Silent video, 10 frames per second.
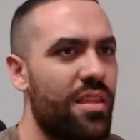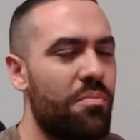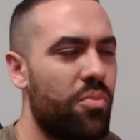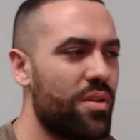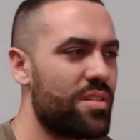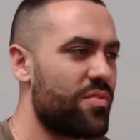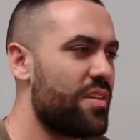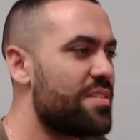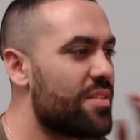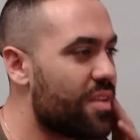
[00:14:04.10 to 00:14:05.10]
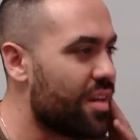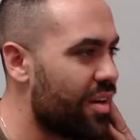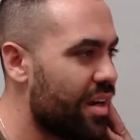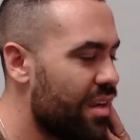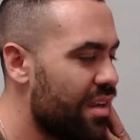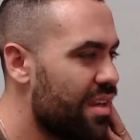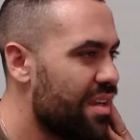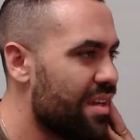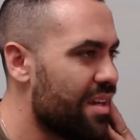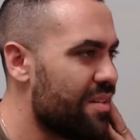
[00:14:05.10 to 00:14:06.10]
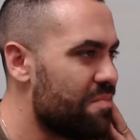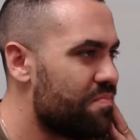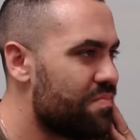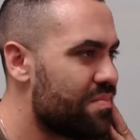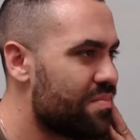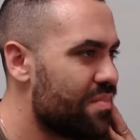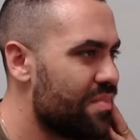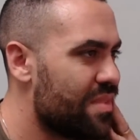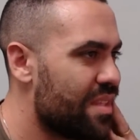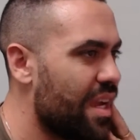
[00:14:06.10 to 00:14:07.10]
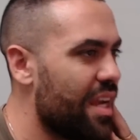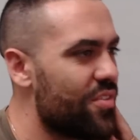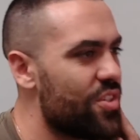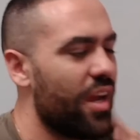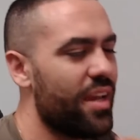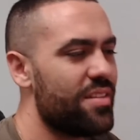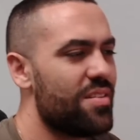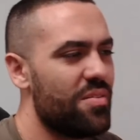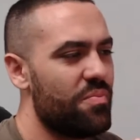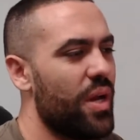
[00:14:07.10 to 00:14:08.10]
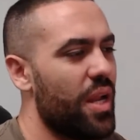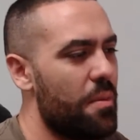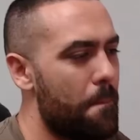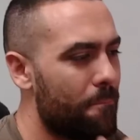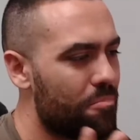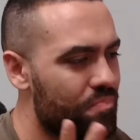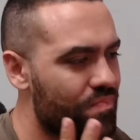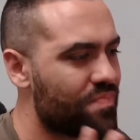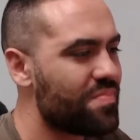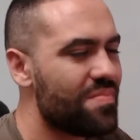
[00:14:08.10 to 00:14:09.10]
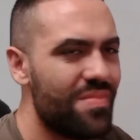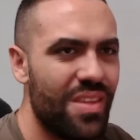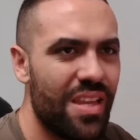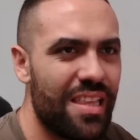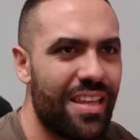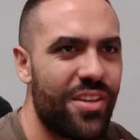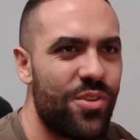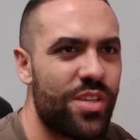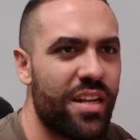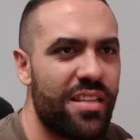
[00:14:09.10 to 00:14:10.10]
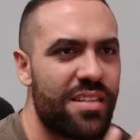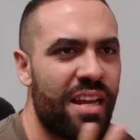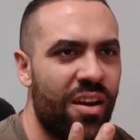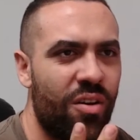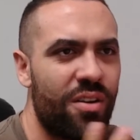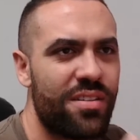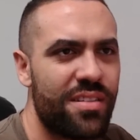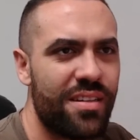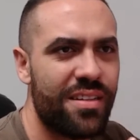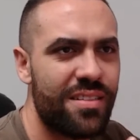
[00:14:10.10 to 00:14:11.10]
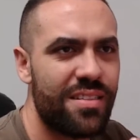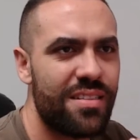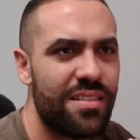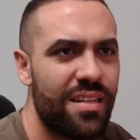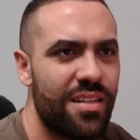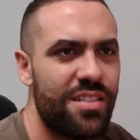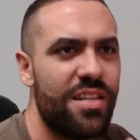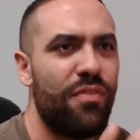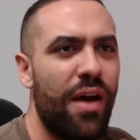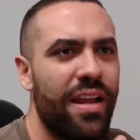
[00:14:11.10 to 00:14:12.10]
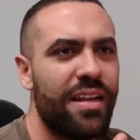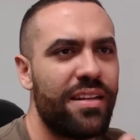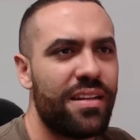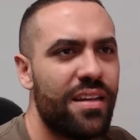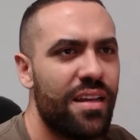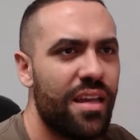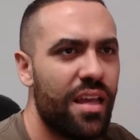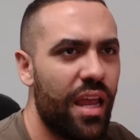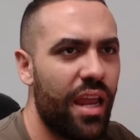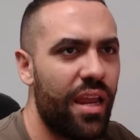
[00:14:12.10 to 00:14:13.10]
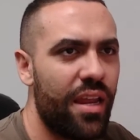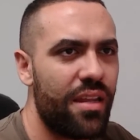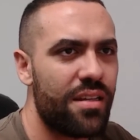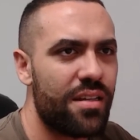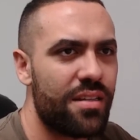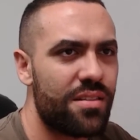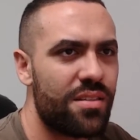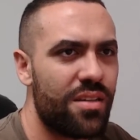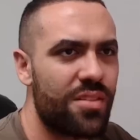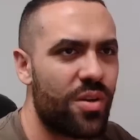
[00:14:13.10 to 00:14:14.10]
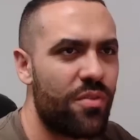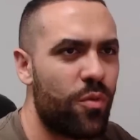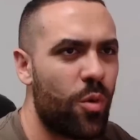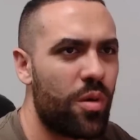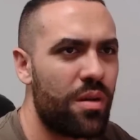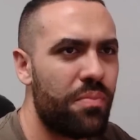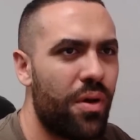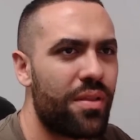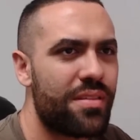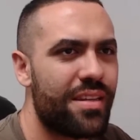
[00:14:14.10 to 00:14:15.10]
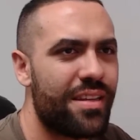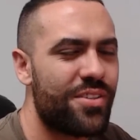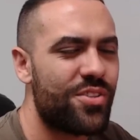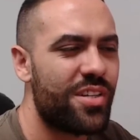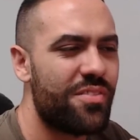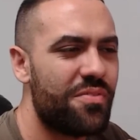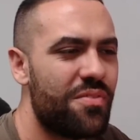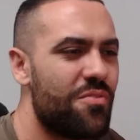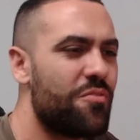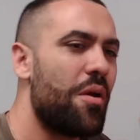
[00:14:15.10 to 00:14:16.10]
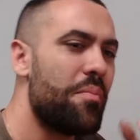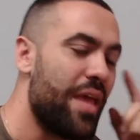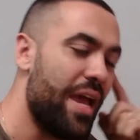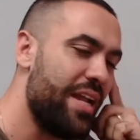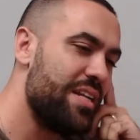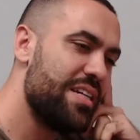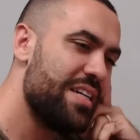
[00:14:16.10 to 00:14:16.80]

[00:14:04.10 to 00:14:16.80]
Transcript: and the importance of concealed carry kind of shines. But like you said, it's kind of hard to divine a straightforward policy initiative from that.